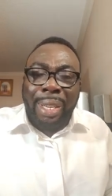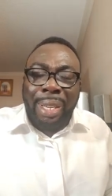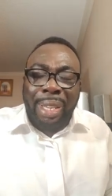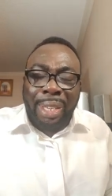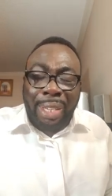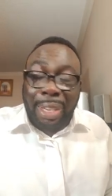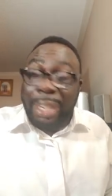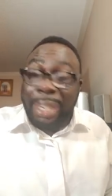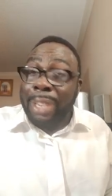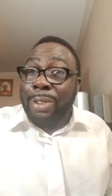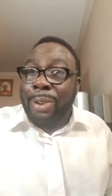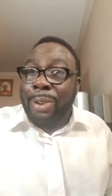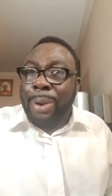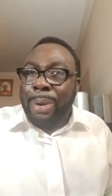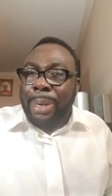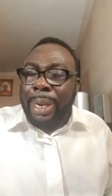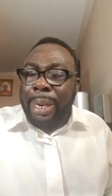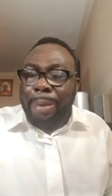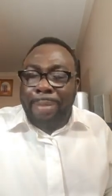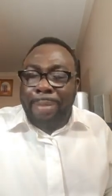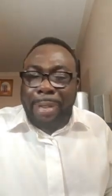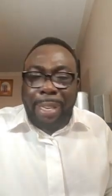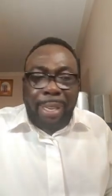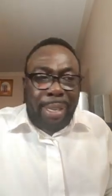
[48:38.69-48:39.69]
She
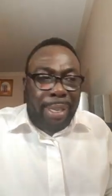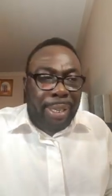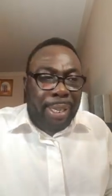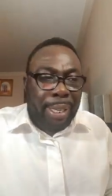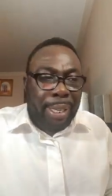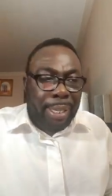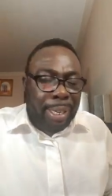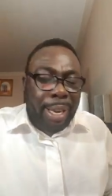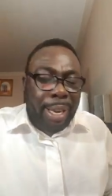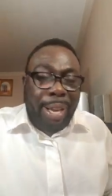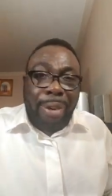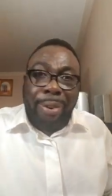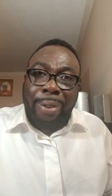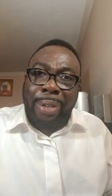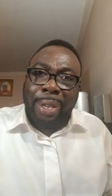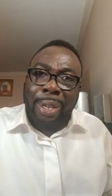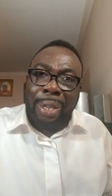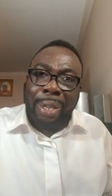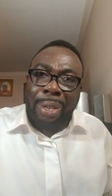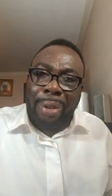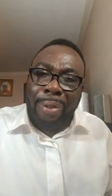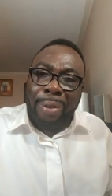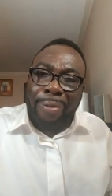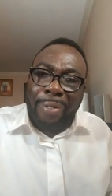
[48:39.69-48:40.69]
insulted me. She's now
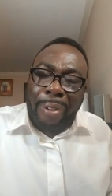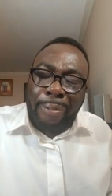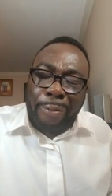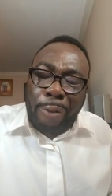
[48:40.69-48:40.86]
over